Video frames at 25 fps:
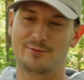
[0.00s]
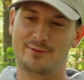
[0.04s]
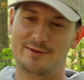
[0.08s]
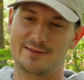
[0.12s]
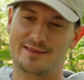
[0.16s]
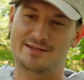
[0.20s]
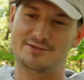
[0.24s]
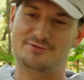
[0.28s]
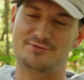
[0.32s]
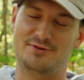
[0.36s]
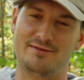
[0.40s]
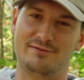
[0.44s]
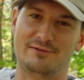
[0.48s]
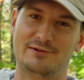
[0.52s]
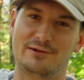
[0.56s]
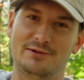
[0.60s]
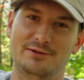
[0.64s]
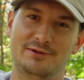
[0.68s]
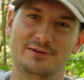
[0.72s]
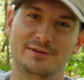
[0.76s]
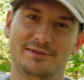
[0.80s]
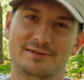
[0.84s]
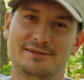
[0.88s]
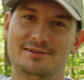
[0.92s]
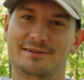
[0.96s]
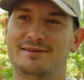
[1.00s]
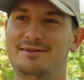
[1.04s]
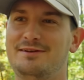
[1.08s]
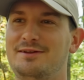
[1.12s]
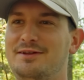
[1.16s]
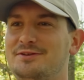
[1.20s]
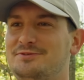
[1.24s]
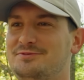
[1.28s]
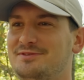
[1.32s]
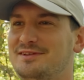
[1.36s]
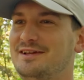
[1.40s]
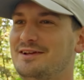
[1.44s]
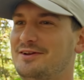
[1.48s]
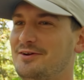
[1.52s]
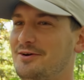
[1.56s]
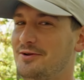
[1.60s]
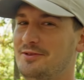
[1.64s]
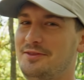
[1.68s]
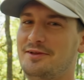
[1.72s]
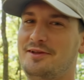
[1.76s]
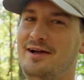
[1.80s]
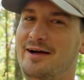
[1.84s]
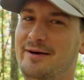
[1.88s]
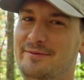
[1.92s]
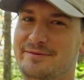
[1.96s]
rid of that Trevor dude. I know that's what like
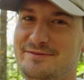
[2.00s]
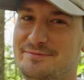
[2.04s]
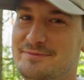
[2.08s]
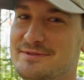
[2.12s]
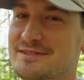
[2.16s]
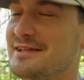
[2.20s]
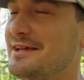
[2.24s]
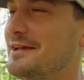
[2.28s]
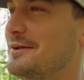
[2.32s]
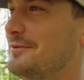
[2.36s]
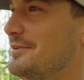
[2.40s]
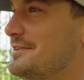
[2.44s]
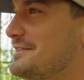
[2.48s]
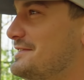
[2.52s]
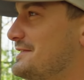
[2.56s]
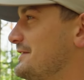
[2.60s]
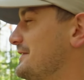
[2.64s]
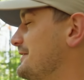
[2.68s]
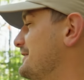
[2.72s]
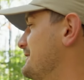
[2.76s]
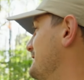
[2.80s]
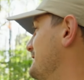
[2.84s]
all the comments have been saying recently.